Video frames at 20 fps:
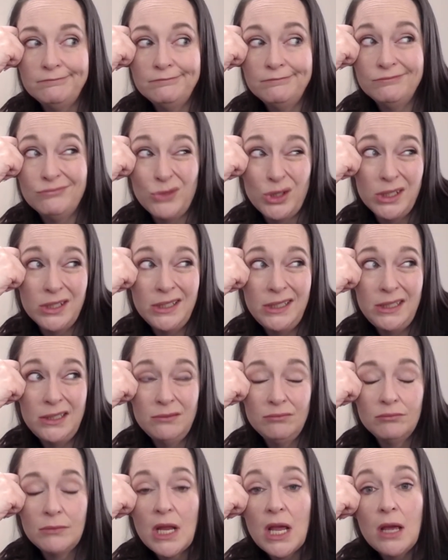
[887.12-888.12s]
really,
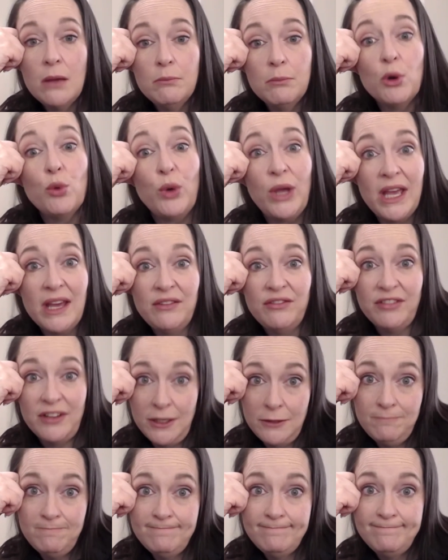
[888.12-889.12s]
but we had
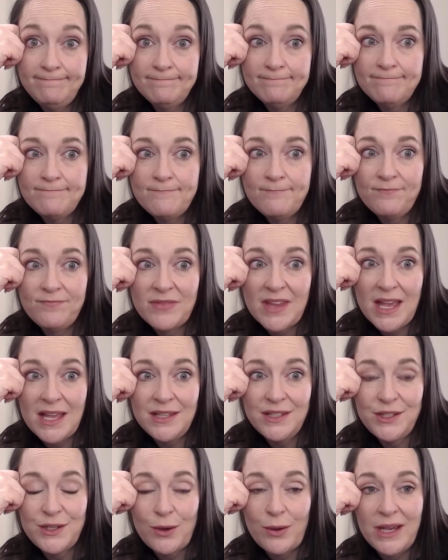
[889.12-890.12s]
fun.
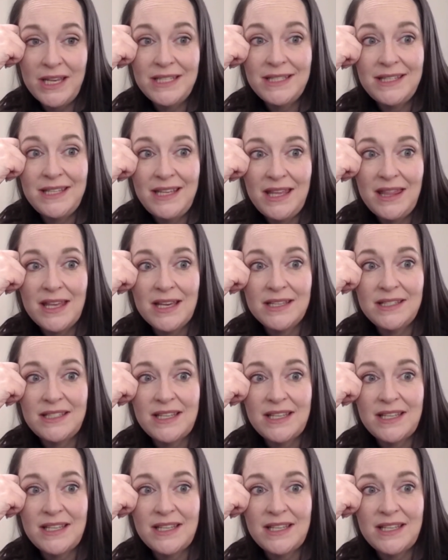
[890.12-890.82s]
And so I see this,